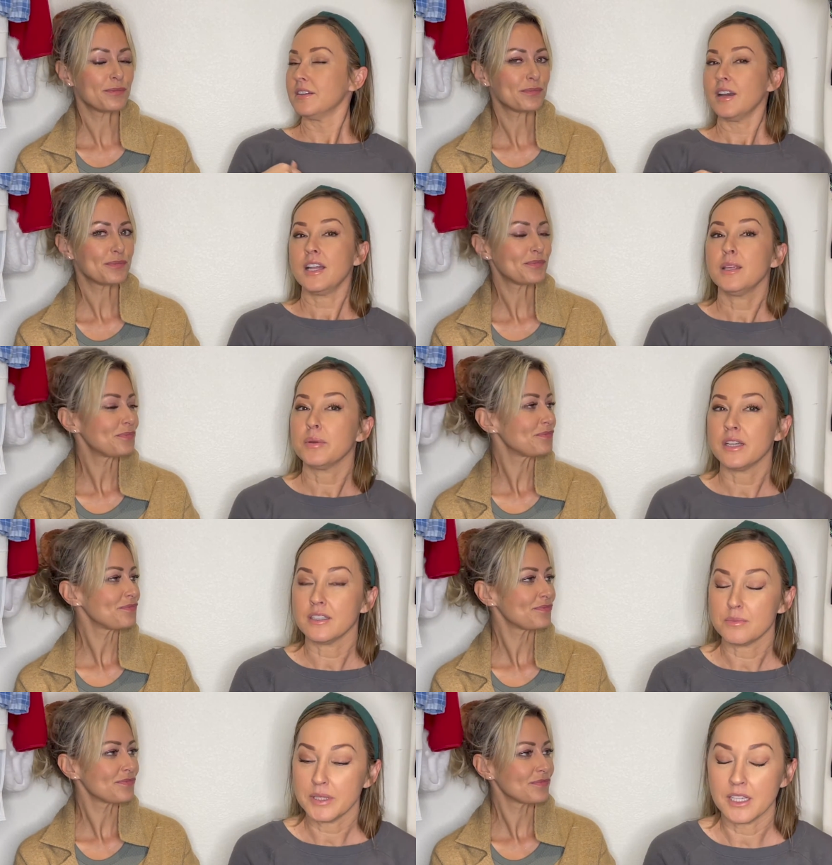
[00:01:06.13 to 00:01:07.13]
Speaker 1: Honey Bear
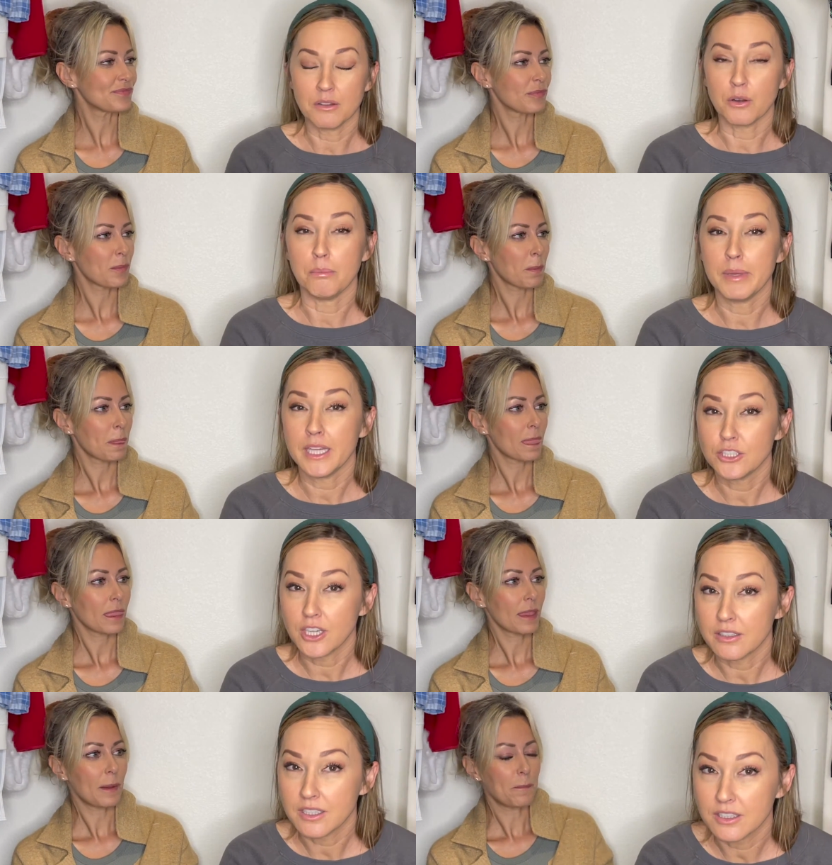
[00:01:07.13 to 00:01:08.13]
is being a little bitch
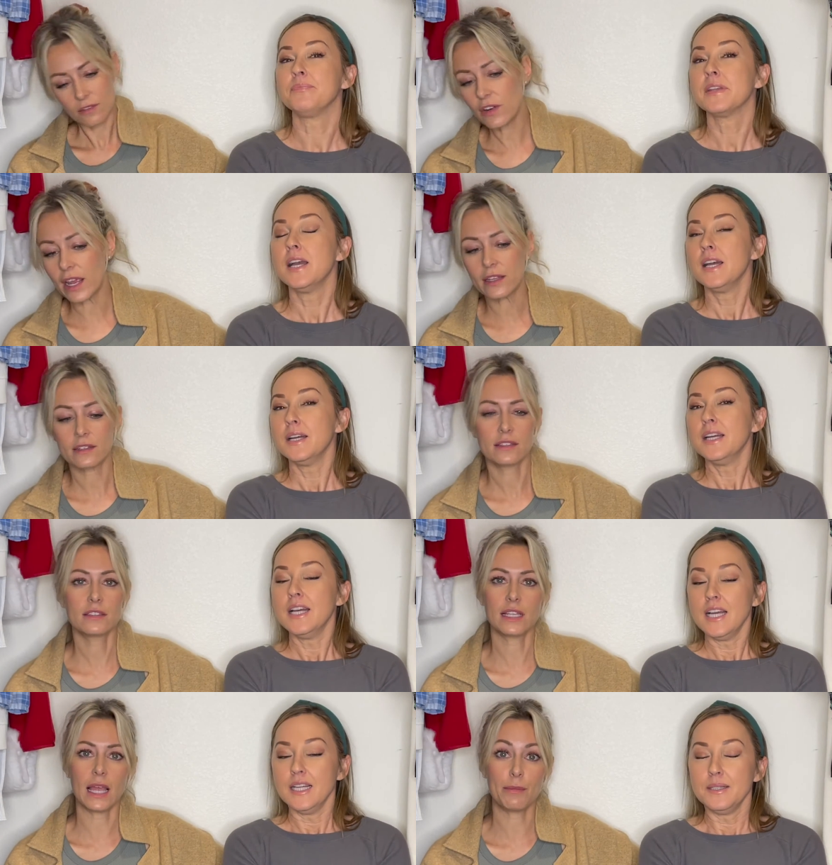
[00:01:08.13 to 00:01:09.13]
out there. Right.
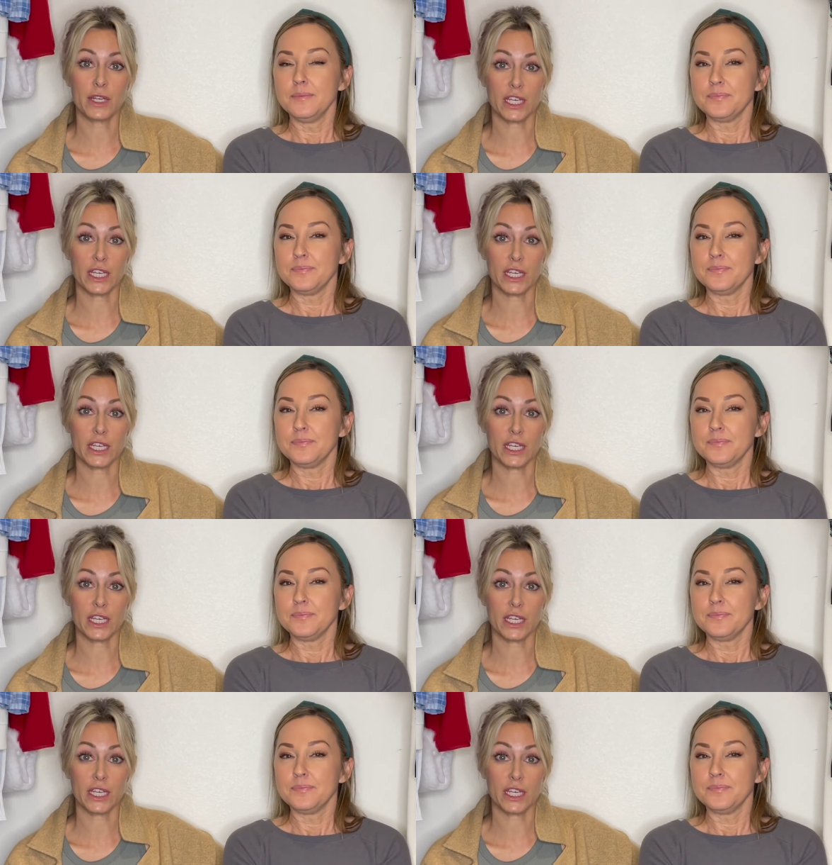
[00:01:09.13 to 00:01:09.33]
Celebrity